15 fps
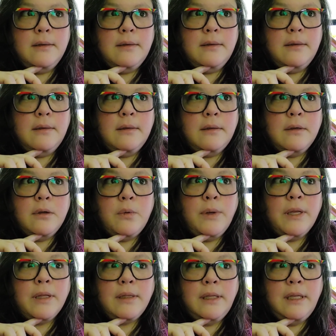And
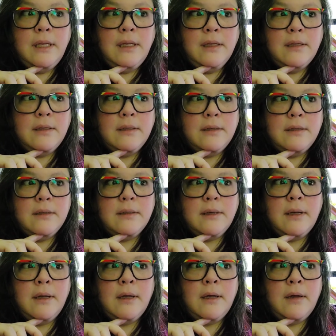quickly,
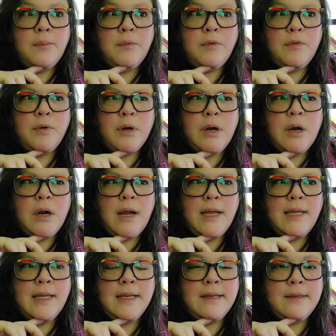before I
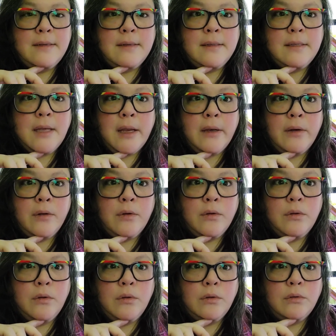get into technical